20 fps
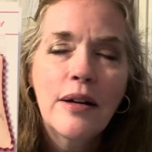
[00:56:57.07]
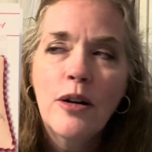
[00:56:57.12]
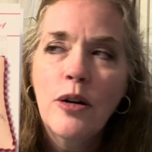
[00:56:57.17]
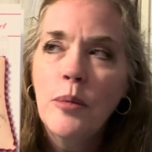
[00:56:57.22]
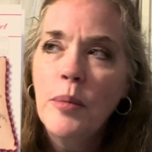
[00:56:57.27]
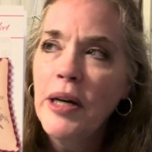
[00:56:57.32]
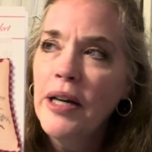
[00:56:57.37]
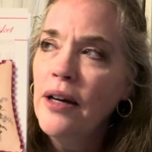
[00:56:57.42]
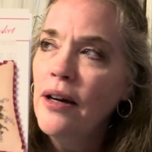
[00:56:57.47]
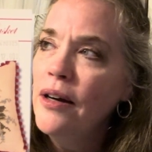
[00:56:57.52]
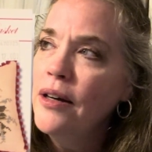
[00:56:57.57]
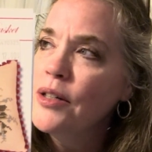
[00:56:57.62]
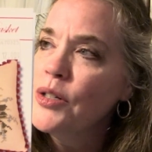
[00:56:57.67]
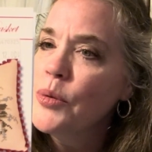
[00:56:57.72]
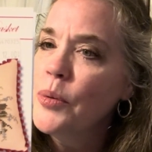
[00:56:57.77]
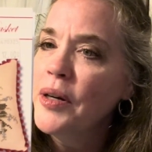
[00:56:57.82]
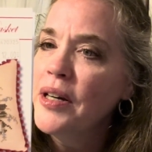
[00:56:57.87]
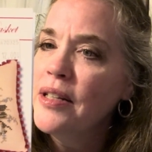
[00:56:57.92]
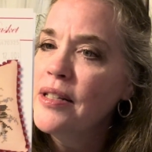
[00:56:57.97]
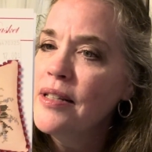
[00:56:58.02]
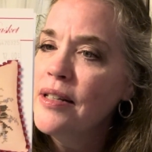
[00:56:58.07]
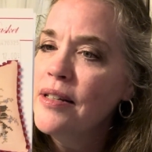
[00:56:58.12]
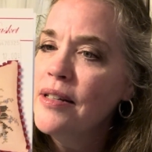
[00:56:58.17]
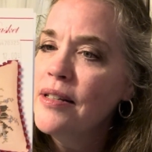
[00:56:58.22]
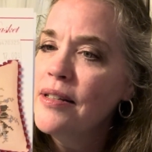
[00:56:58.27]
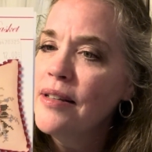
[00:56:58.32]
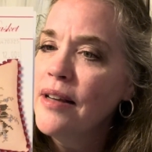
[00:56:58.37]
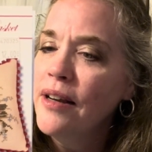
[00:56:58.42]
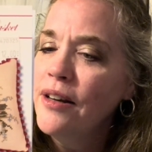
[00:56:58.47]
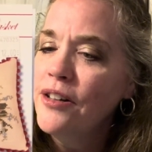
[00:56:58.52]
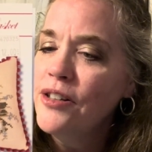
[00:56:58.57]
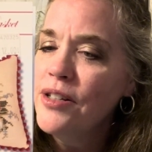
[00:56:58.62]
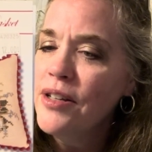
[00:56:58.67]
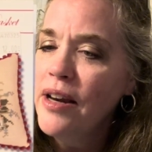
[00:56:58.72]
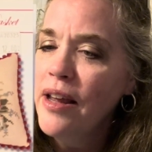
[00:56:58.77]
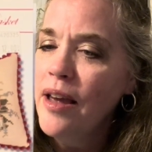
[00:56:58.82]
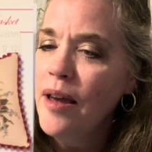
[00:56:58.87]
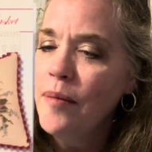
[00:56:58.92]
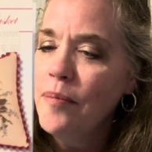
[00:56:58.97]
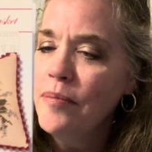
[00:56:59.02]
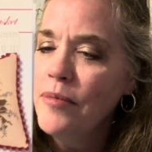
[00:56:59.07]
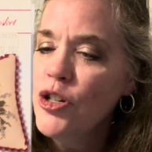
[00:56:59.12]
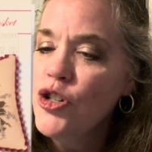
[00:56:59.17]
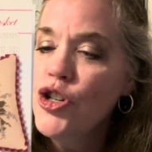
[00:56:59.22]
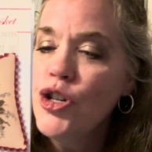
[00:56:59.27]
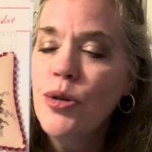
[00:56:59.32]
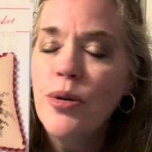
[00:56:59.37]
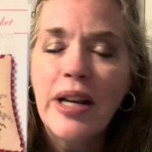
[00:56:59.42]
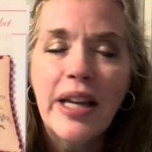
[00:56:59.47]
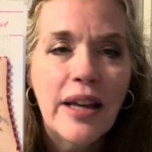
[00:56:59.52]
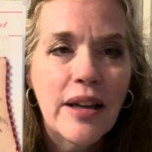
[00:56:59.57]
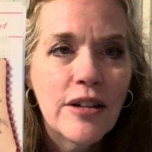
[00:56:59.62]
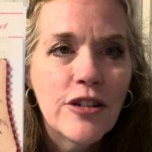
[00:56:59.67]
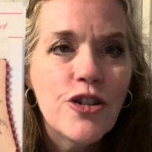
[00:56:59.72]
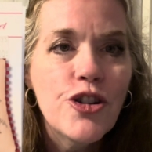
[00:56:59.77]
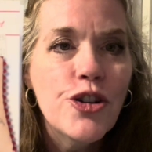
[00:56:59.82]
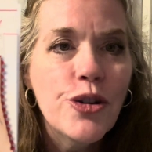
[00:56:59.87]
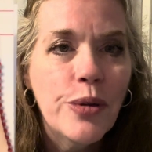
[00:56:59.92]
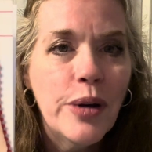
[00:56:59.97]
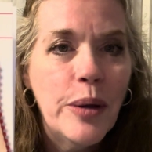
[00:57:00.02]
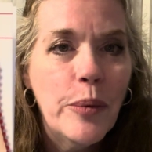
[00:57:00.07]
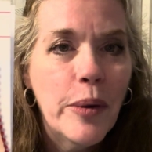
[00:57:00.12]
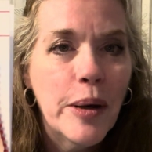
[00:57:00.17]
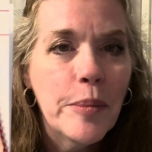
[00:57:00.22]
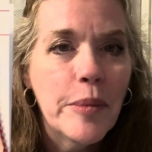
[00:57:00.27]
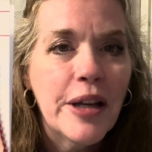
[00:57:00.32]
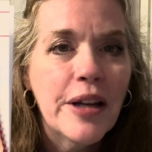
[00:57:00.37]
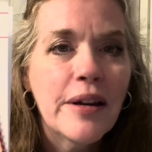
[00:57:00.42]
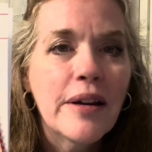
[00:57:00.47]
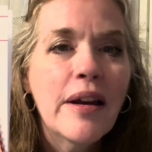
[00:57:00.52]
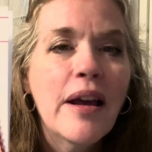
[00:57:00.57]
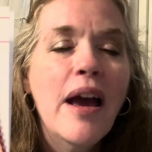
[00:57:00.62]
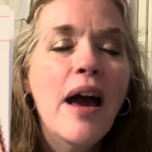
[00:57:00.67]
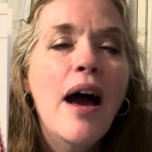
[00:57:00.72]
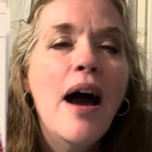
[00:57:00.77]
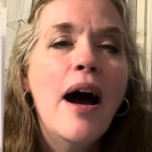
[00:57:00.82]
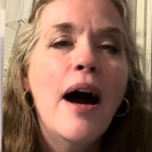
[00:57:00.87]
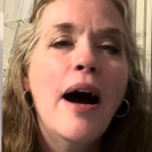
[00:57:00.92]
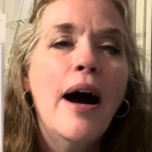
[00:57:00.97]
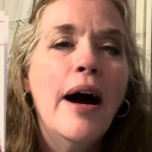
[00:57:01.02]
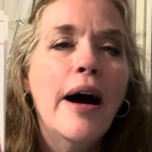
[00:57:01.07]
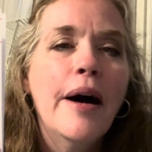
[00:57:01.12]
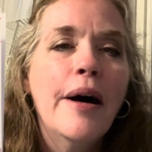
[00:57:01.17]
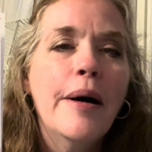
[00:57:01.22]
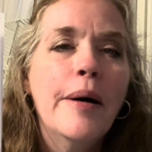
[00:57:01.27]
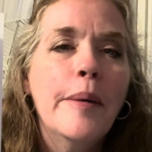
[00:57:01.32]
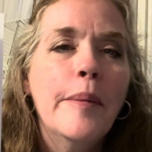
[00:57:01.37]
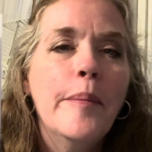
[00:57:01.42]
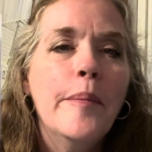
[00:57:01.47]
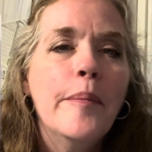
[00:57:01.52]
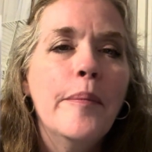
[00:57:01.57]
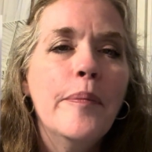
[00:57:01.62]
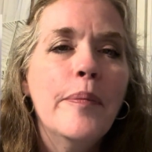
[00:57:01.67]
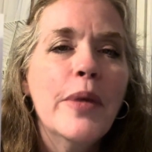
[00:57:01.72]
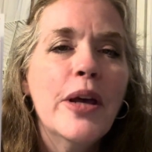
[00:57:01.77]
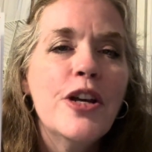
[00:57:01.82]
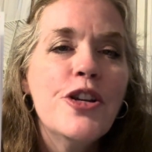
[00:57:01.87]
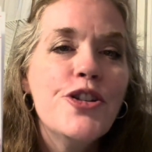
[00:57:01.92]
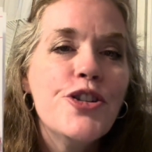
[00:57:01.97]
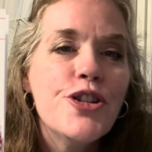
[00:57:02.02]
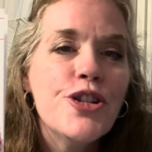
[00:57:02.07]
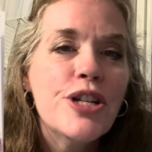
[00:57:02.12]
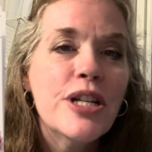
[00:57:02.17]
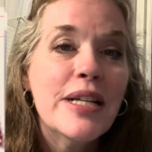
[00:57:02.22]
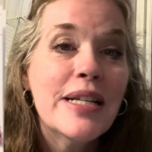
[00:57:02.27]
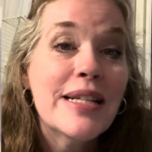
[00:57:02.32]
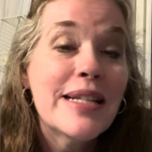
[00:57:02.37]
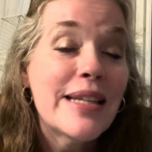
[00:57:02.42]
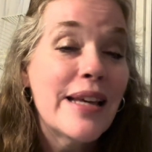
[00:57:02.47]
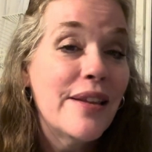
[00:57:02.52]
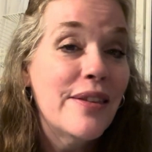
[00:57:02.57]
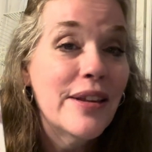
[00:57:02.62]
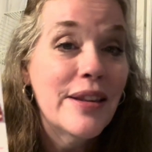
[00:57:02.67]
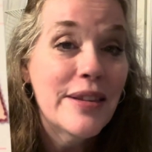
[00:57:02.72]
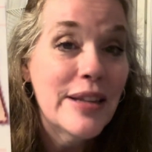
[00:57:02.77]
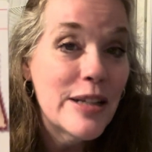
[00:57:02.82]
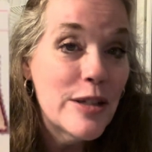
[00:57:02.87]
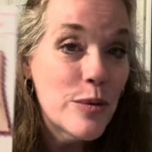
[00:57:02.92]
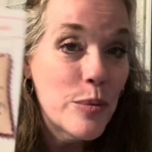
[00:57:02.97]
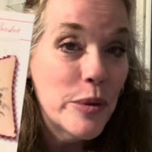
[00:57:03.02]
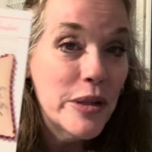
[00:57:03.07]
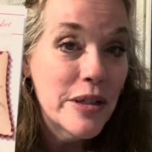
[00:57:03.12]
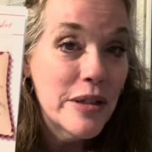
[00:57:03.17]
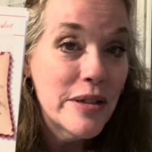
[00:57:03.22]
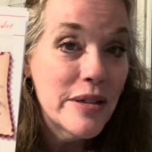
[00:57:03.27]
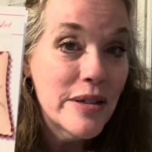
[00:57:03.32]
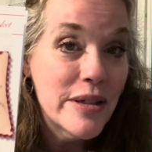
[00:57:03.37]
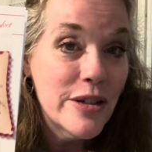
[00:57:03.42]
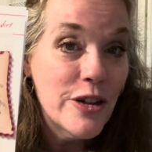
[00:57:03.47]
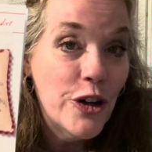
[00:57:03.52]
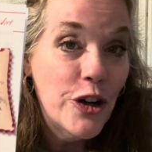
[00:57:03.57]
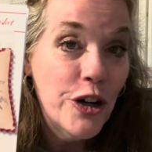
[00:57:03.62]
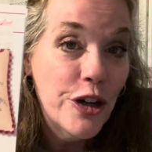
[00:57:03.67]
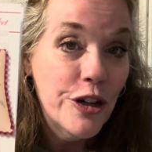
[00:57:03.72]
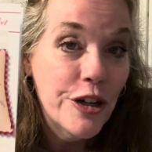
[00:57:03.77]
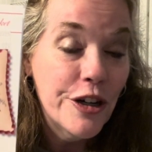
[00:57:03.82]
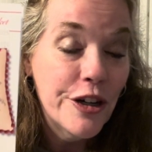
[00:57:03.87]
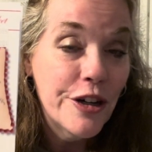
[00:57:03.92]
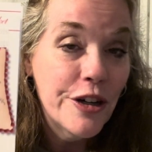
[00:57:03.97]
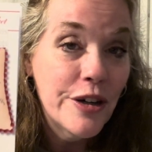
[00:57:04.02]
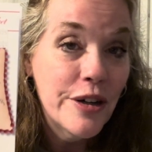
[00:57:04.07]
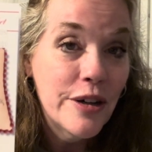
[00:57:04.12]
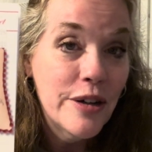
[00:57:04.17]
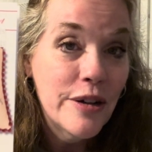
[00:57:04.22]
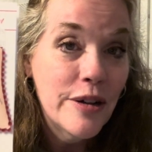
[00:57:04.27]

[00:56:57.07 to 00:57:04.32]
my gosh, what is the designer's name? Judy Whitman. She said that this was her